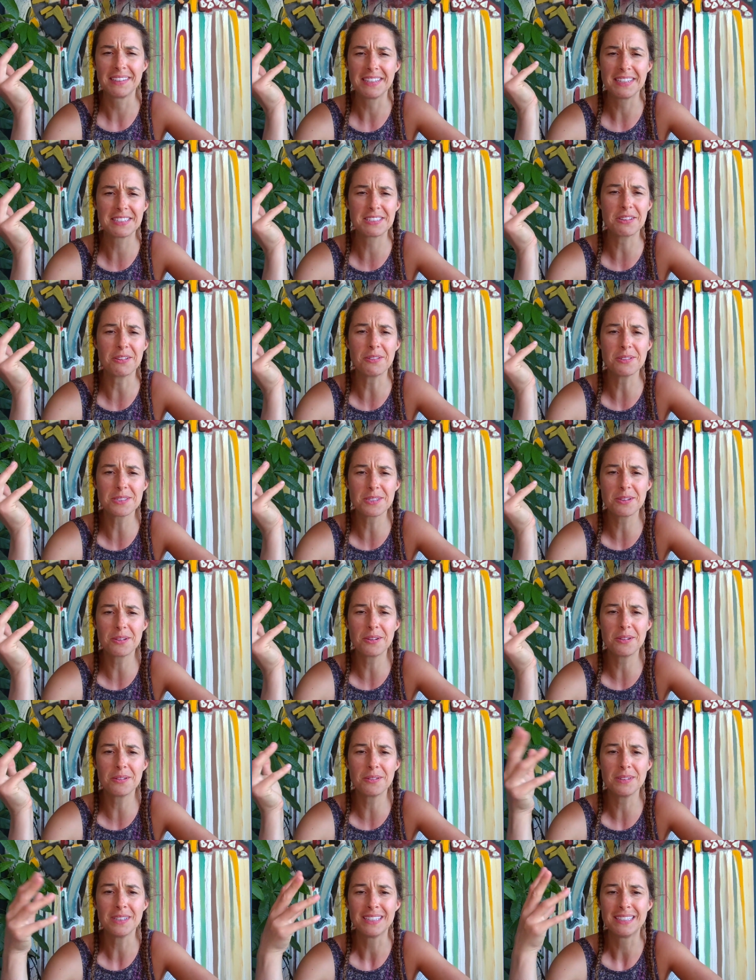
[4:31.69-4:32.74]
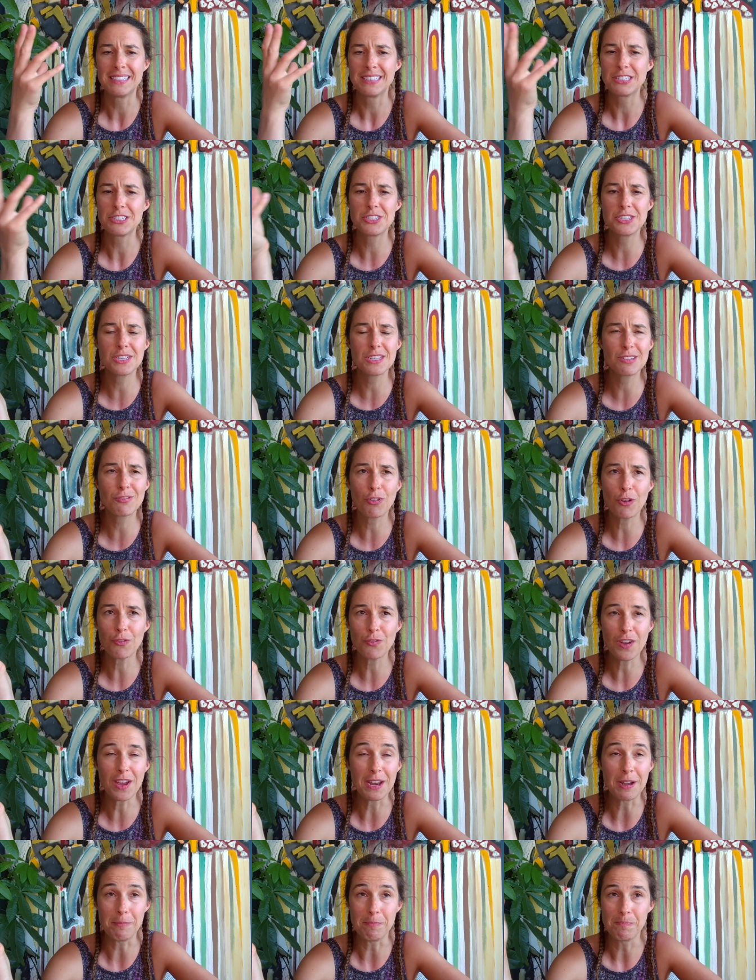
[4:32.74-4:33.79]
it's also just for
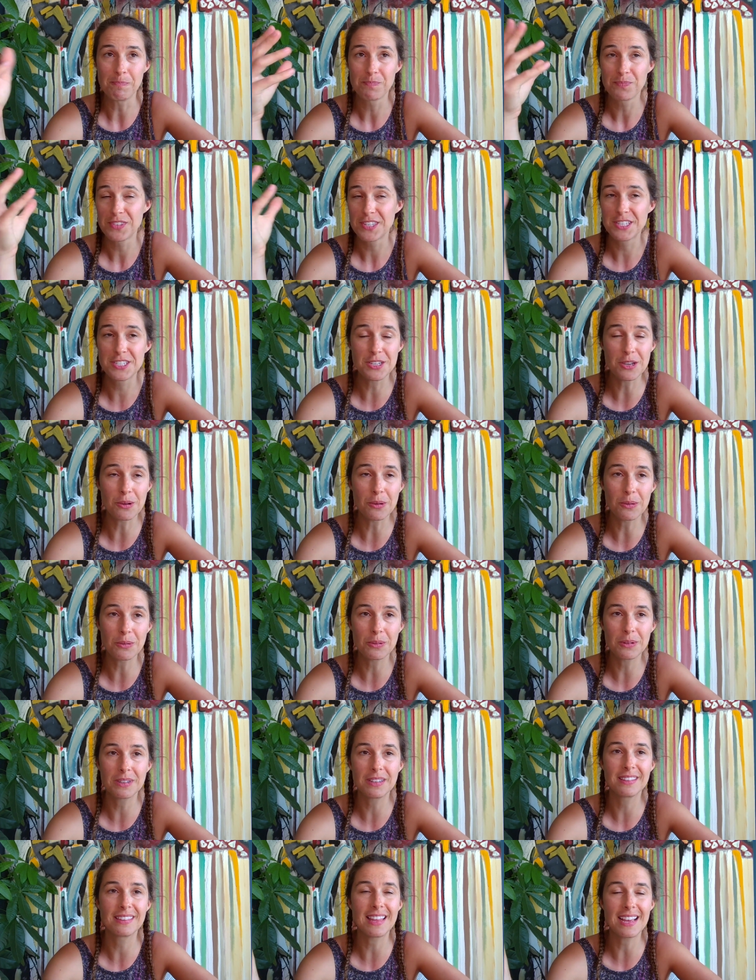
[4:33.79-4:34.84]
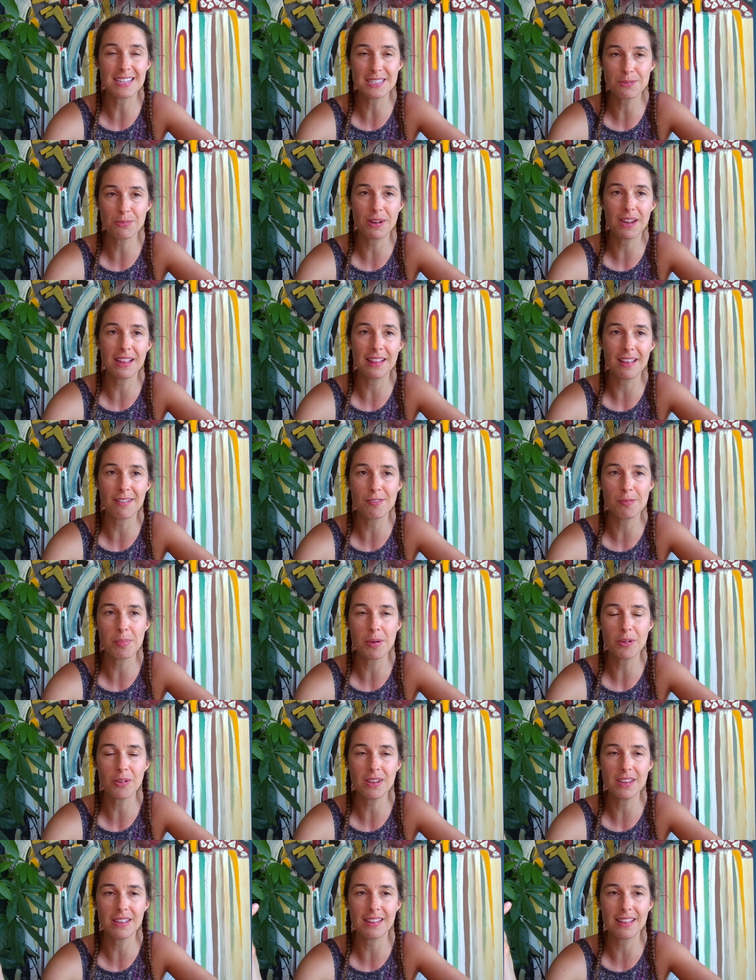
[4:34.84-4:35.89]
fun so that's what i love
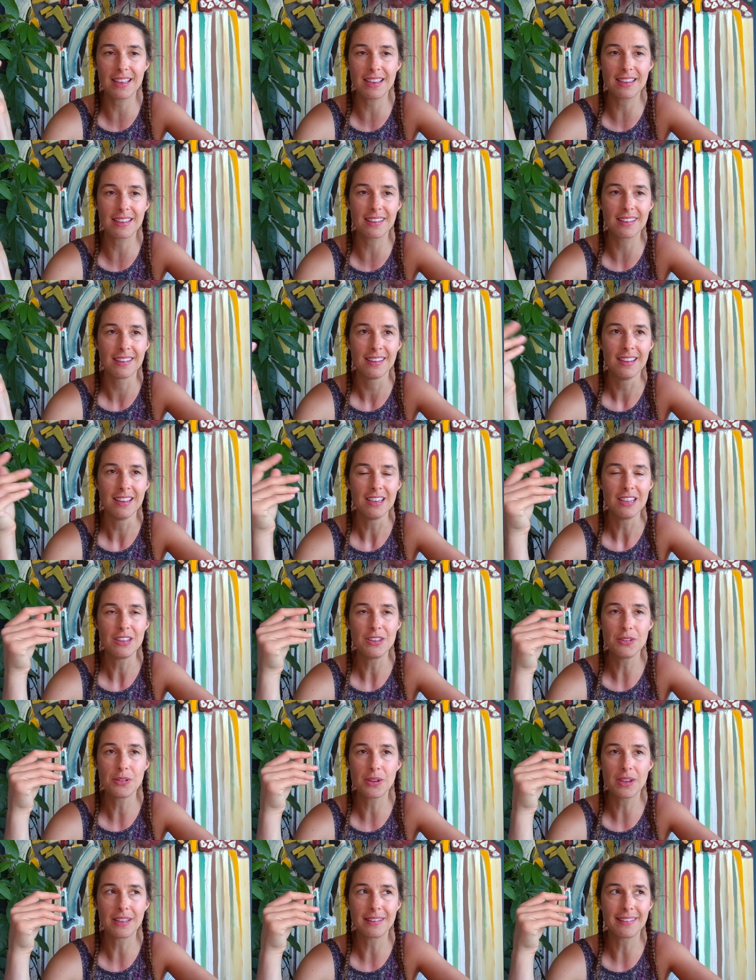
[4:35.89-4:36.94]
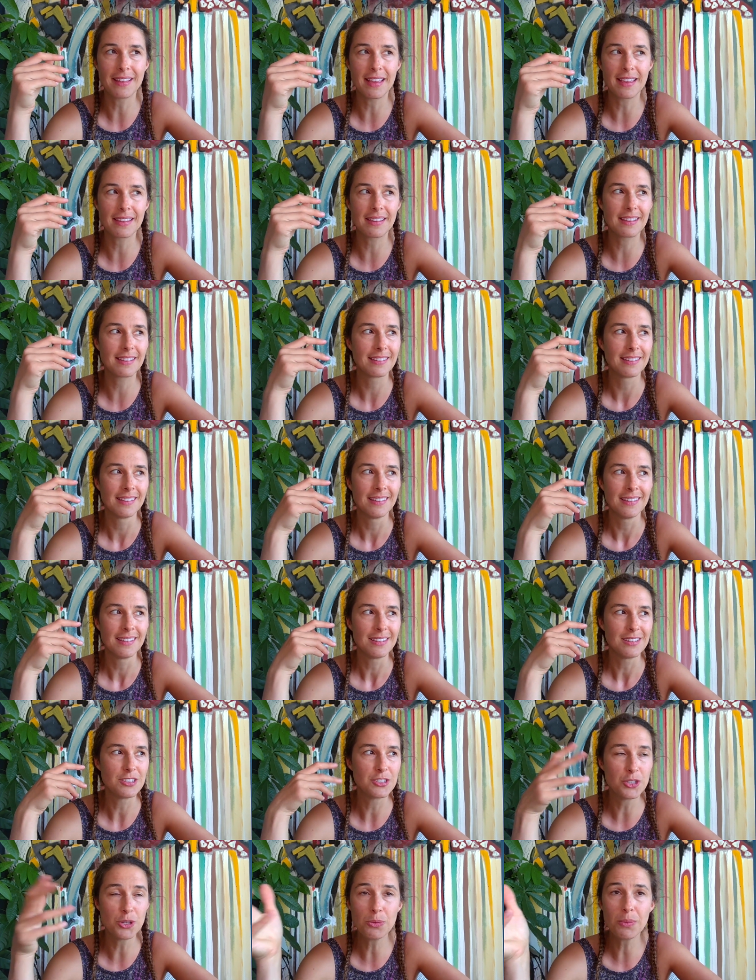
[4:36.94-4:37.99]
about it like you can like
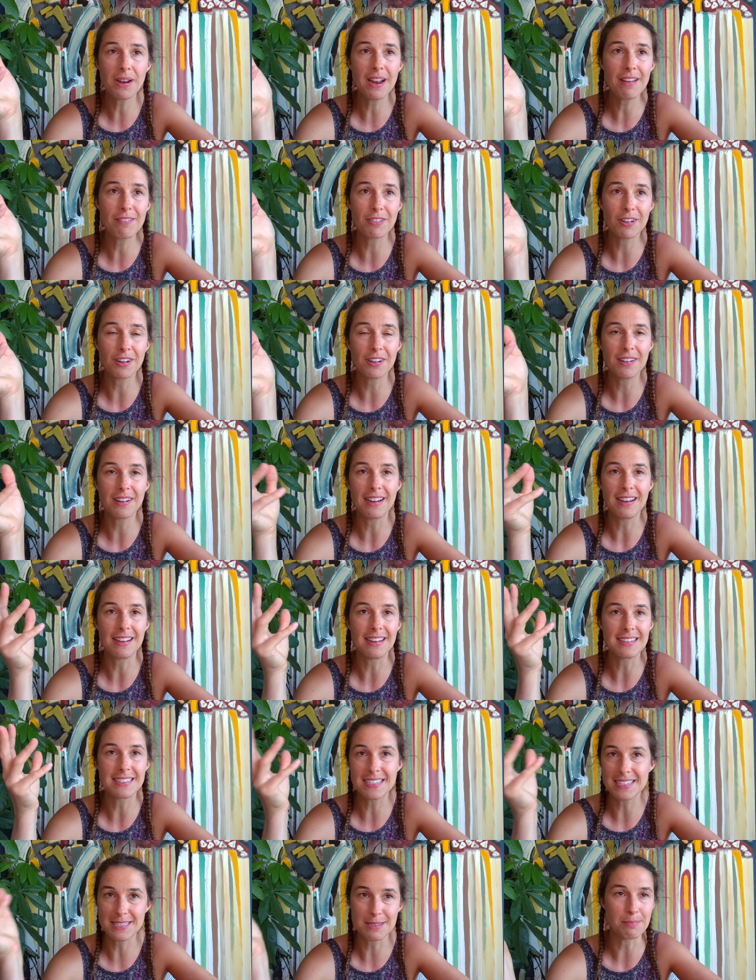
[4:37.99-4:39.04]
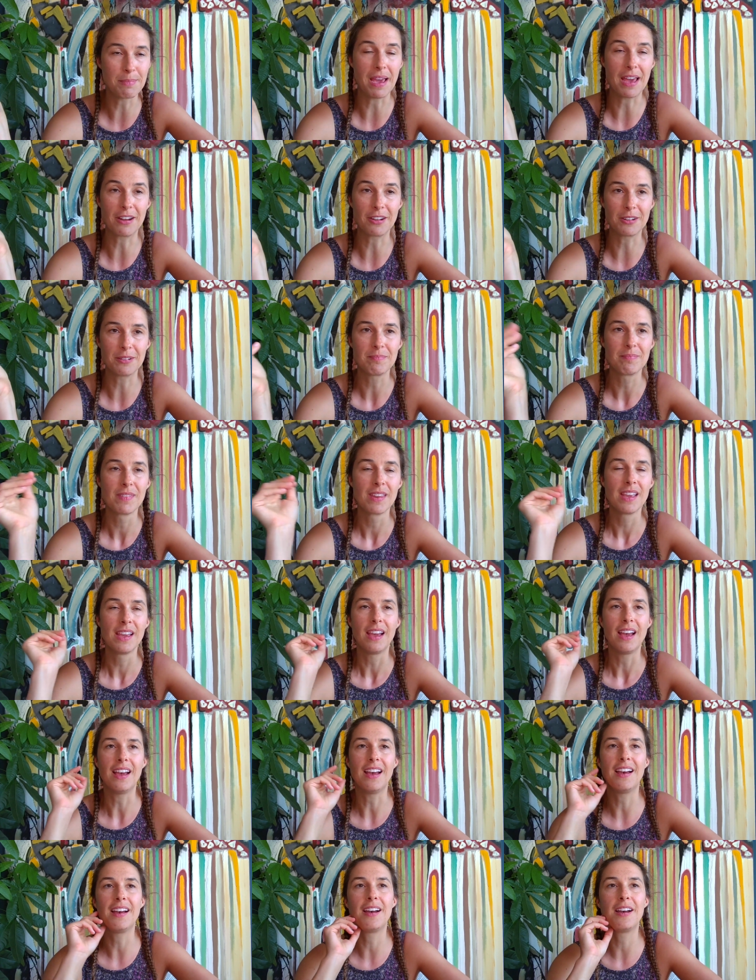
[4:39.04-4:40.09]
do whatever and it doesn't matter
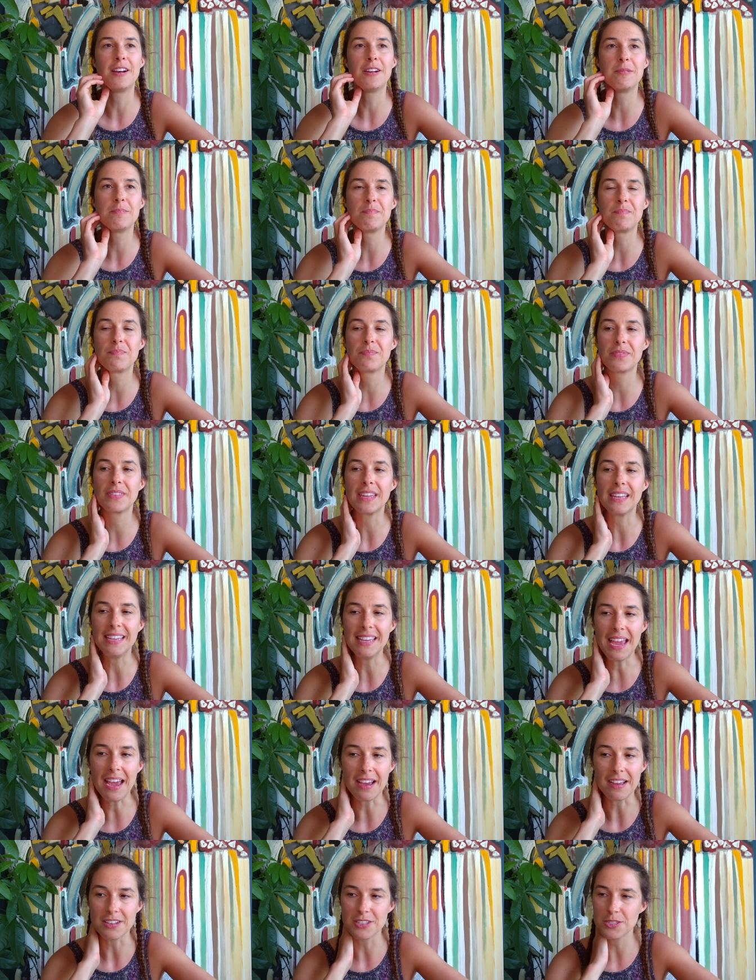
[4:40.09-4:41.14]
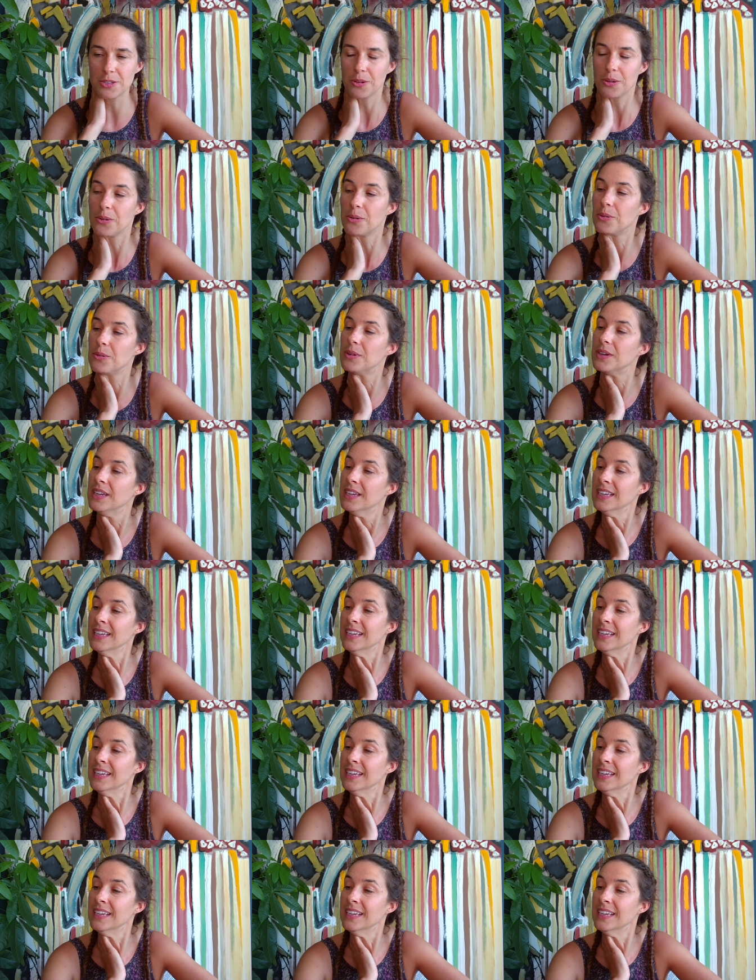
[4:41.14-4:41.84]
um, yeah so